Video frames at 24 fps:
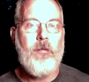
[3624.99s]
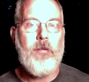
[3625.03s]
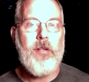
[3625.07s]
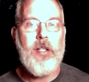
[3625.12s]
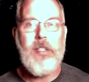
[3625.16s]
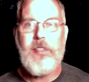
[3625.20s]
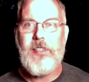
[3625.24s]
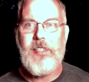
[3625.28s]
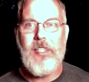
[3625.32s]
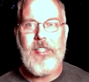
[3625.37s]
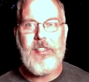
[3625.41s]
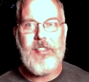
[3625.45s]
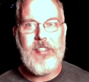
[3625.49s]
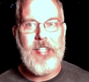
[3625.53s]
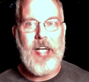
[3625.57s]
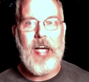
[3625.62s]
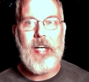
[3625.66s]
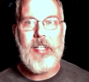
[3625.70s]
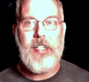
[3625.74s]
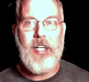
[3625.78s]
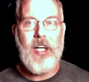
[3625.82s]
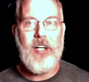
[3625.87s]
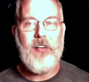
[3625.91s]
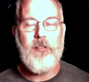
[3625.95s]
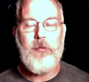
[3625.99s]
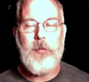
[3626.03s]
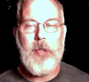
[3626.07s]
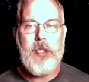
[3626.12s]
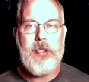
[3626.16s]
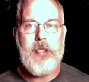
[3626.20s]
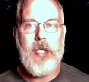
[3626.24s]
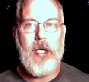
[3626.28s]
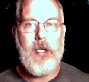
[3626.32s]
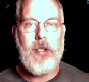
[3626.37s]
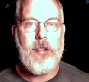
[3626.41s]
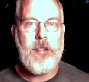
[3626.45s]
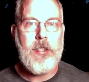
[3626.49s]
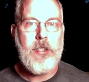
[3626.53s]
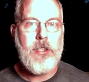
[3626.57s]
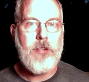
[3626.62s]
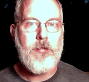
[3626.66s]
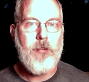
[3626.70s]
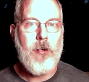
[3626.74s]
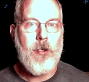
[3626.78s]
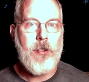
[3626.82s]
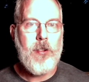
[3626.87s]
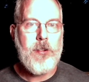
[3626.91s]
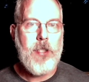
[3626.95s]
It's, it's that kind of mentality as
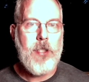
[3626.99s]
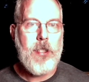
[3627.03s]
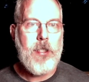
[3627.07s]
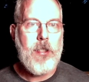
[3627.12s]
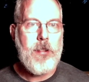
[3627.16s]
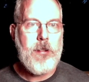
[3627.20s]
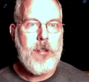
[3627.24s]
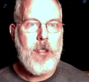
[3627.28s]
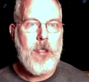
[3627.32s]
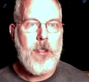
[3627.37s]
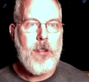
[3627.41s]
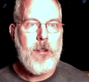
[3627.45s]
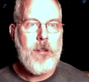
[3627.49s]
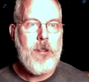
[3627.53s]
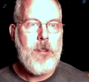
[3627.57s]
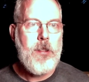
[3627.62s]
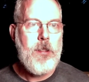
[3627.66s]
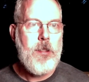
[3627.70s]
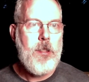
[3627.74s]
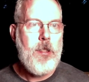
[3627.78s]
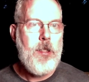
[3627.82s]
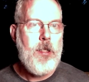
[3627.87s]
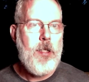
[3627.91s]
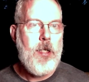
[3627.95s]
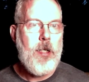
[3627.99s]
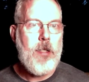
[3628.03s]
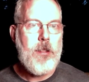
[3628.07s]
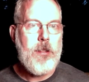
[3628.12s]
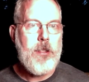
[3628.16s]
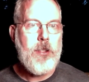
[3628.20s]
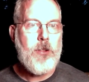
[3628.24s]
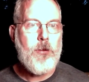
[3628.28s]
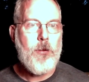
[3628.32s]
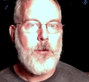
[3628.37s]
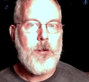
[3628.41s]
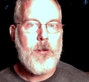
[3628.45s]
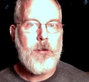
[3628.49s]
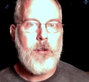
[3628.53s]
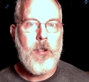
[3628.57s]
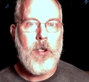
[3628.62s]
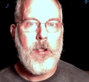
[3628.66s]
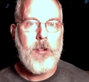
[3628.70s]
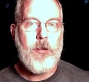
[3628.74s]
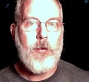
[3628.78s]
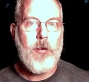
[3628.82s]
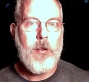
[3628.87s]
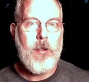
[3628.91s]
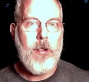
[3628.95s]
far as I can tell, at least with
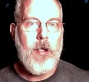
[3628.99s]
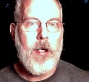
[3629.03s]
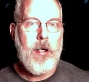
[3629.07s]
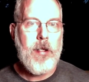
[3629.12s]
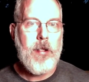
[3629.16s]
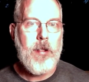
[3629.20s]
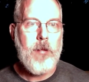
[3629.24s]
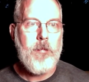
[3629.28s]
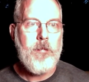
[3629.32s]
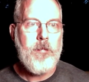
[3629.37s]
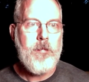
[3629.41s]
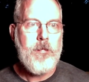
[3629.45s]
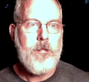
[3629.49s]
regard to a lot of them.